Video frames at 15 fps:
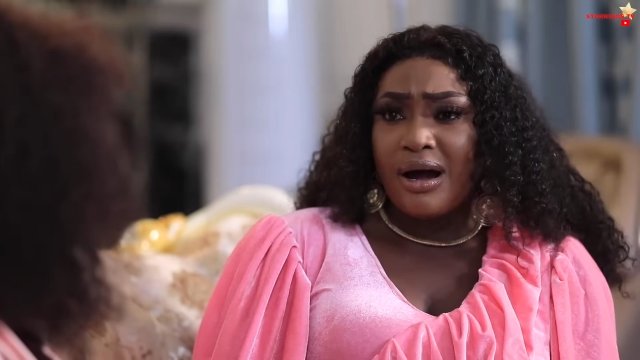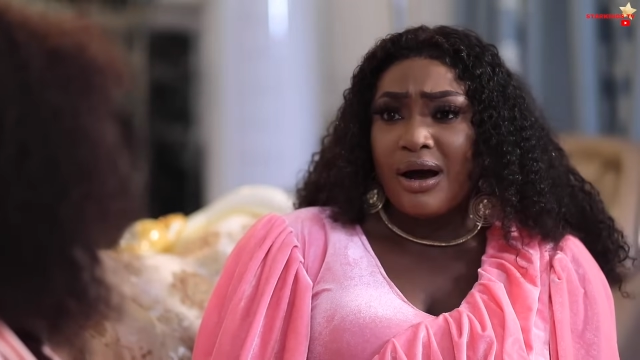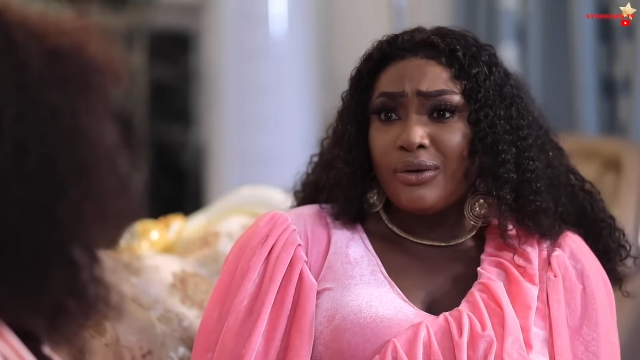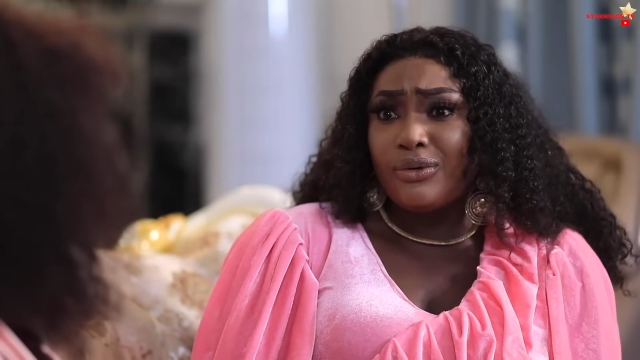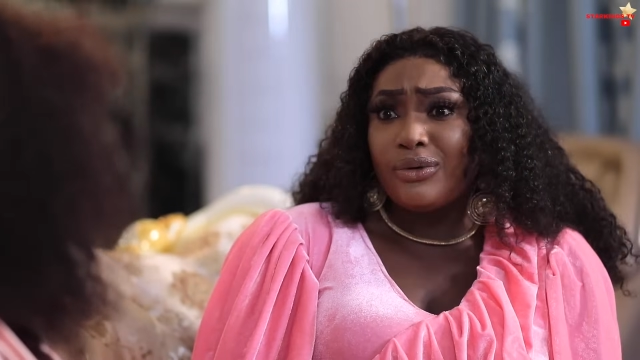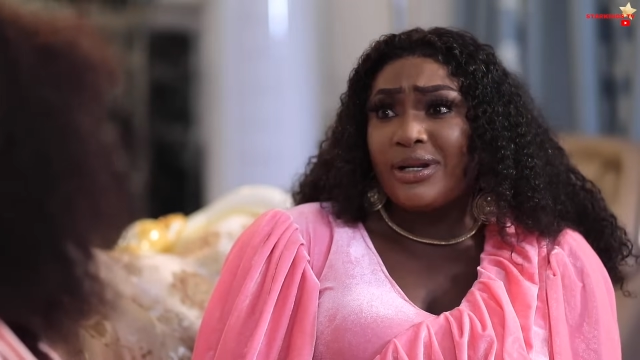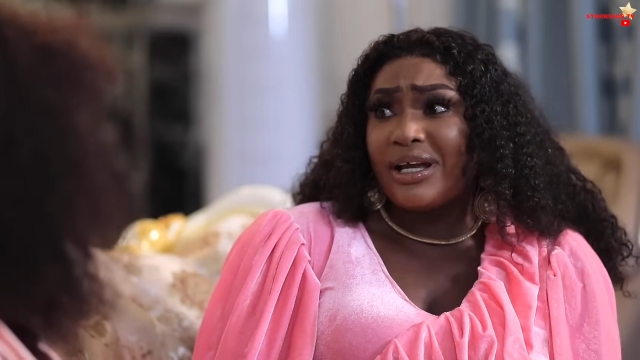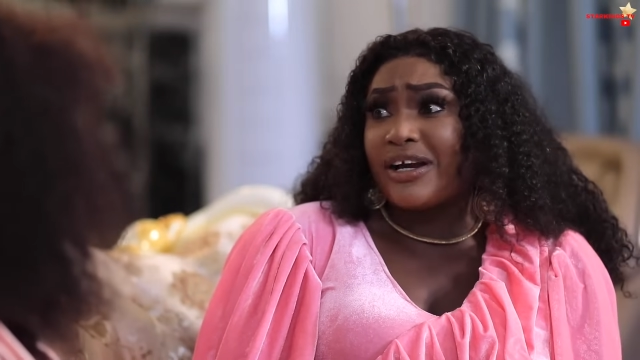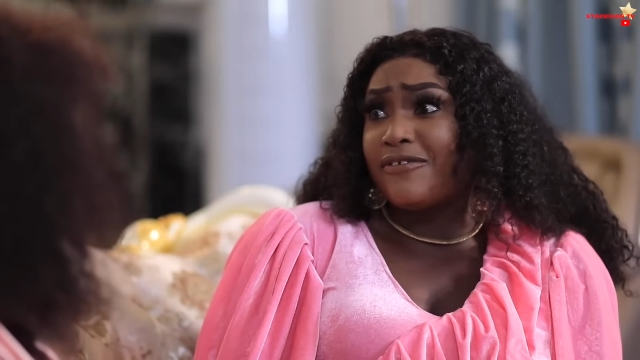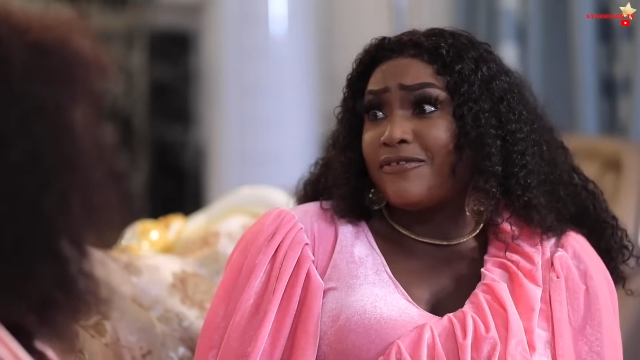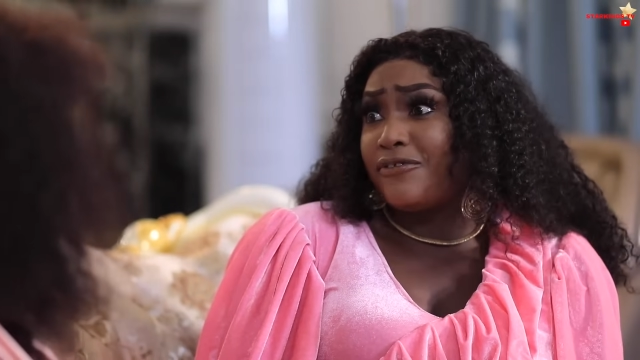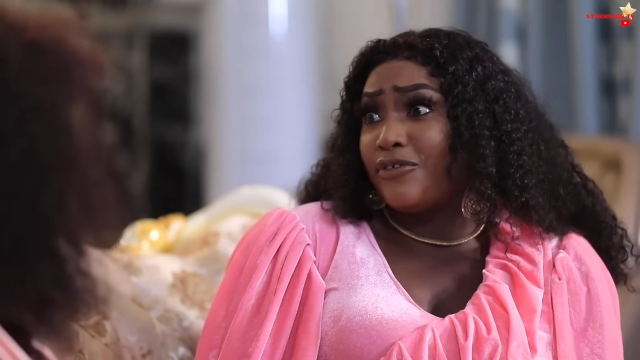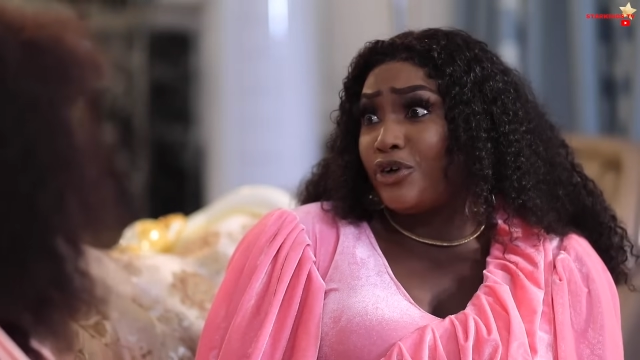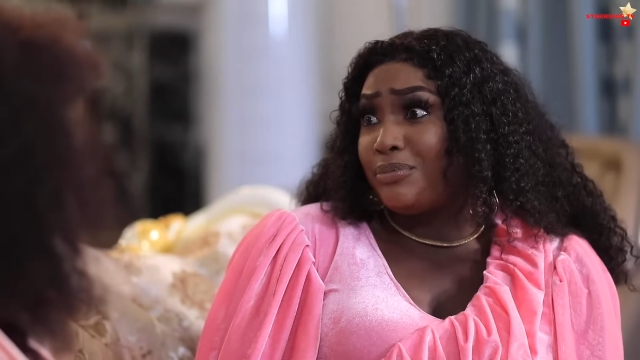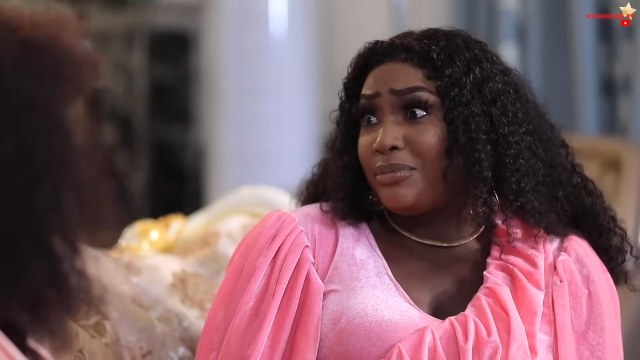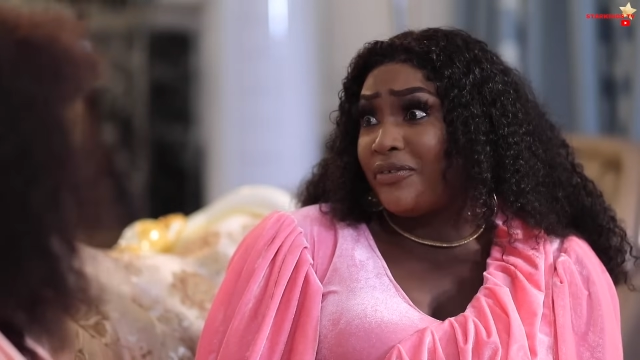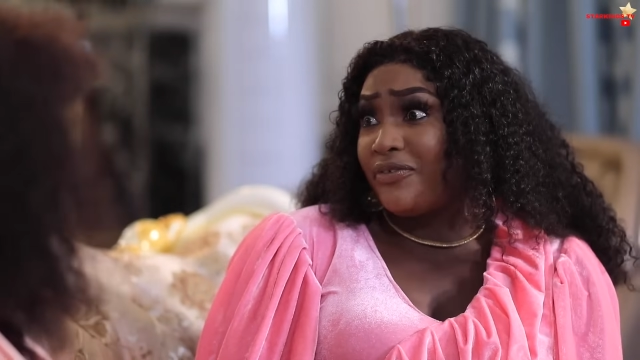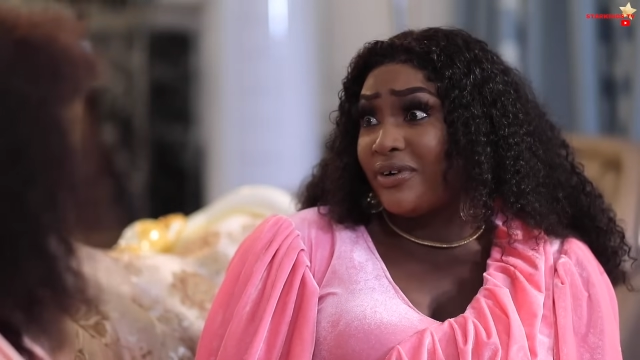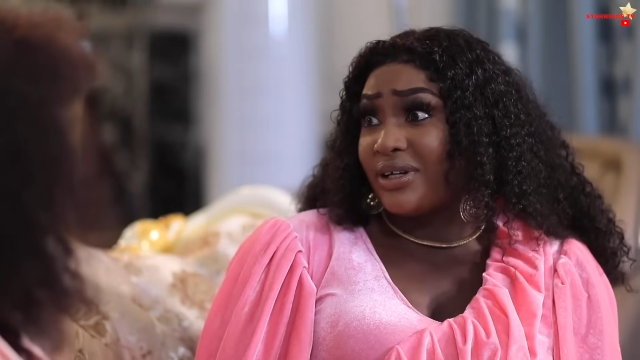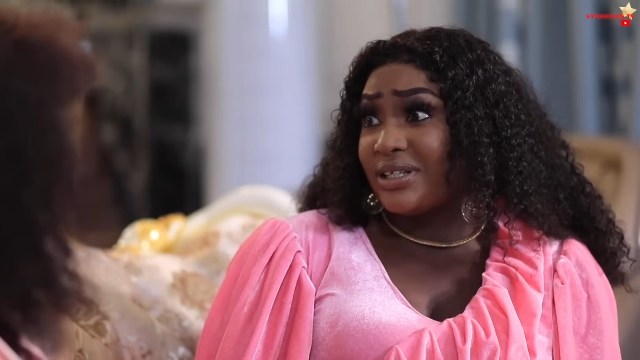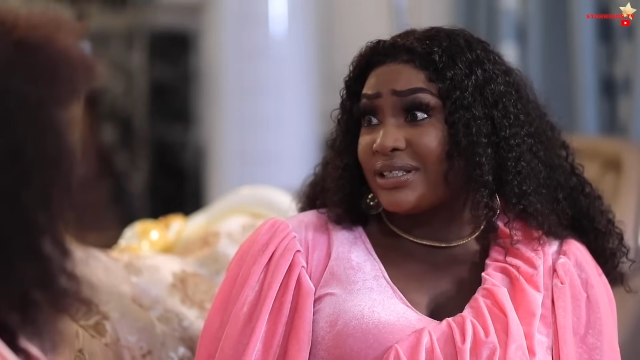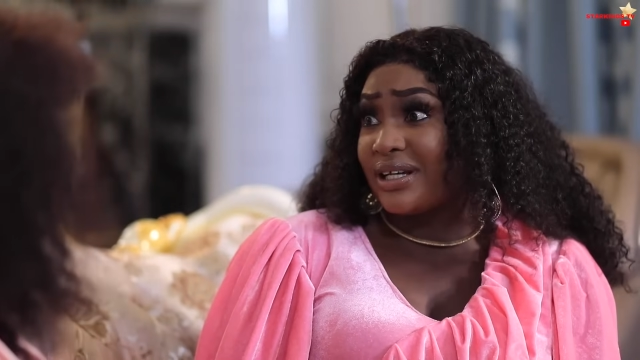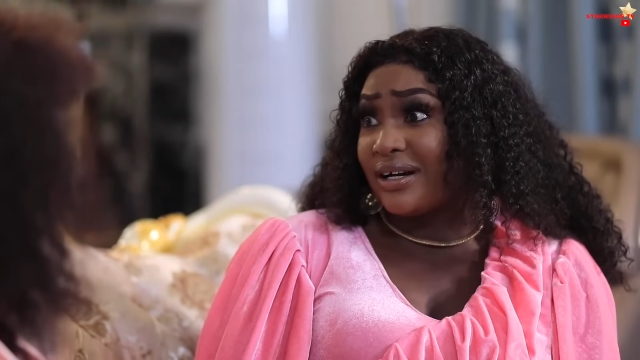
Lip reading: I'll look like a fool before his